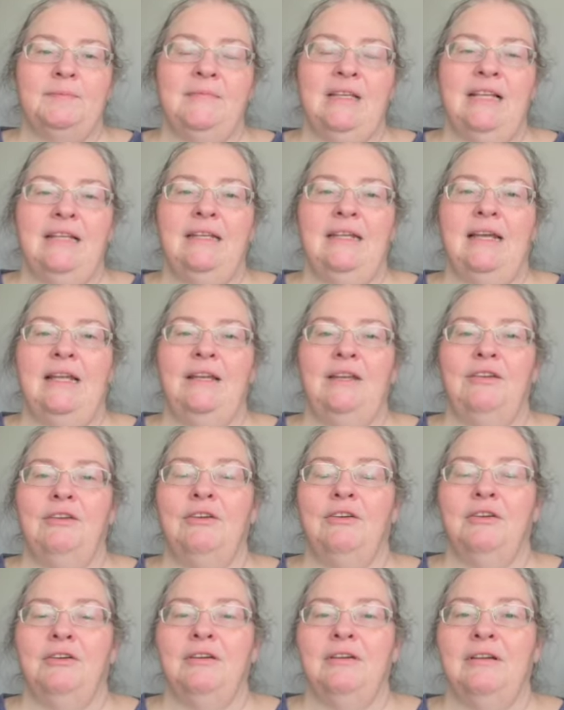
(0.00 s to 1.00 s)
Lady
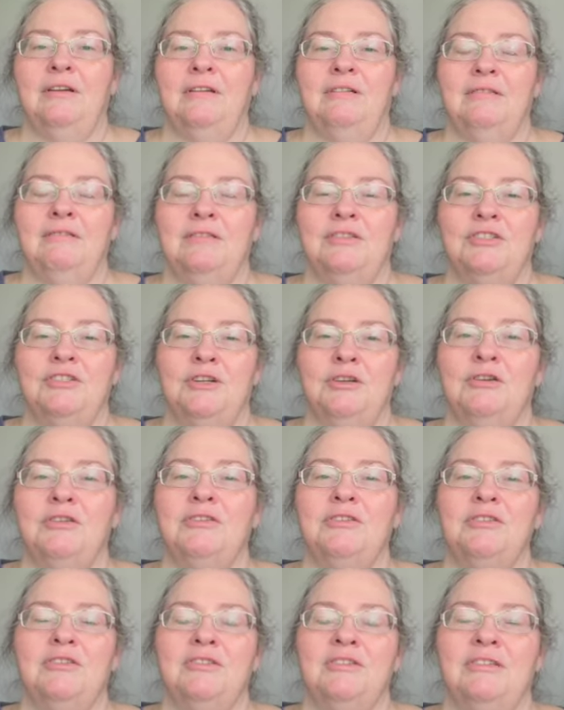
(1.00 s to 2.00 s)
Kirk
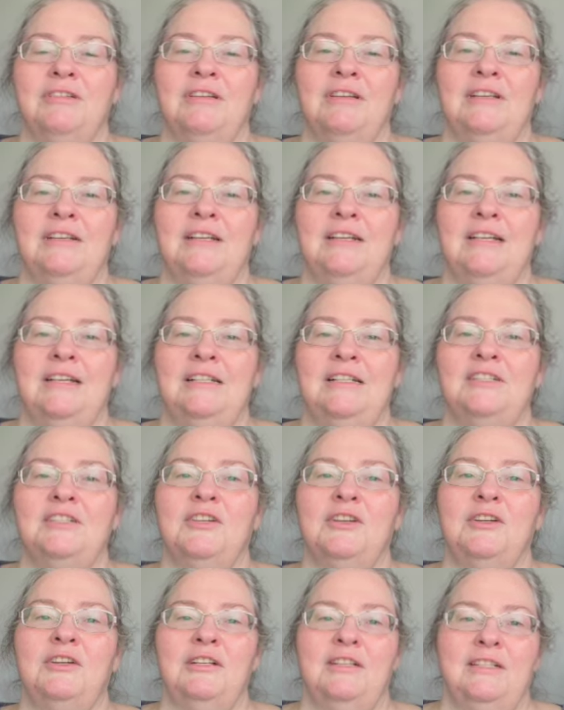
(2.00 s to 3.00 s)
Church in
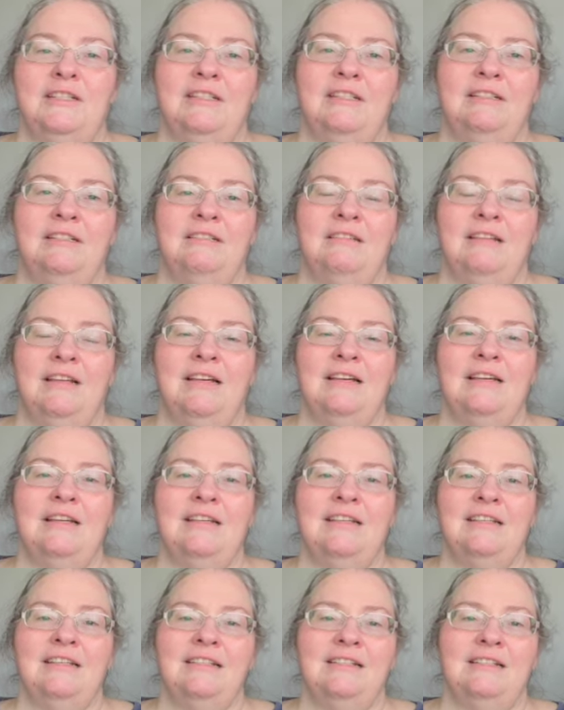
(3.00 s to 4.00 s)
Scotland,
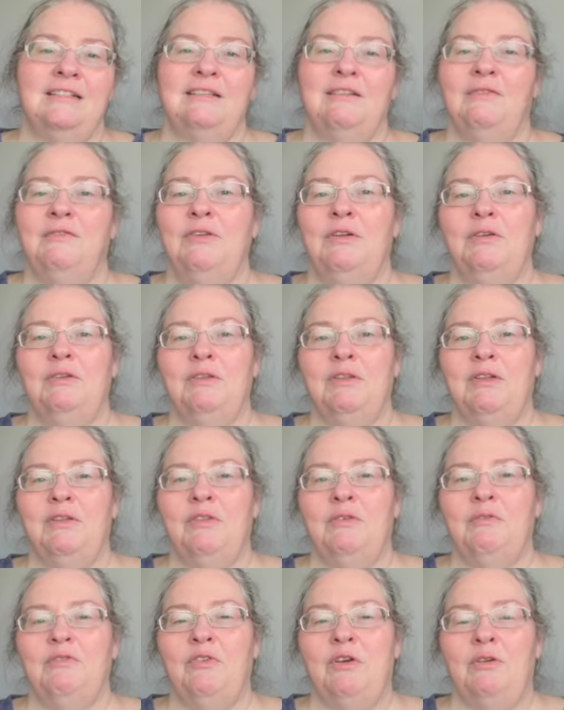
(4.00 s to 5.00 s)
and a few of the
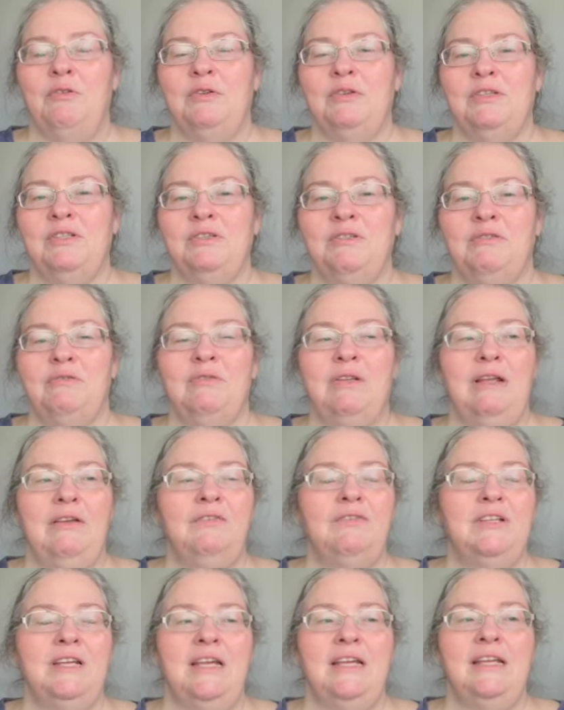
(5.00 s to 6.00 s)
other photos that
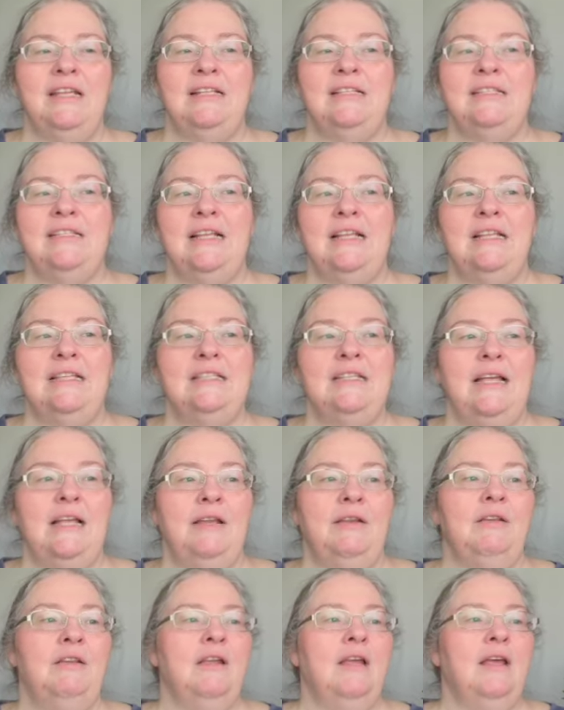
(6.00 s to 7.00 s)
I've taken since then.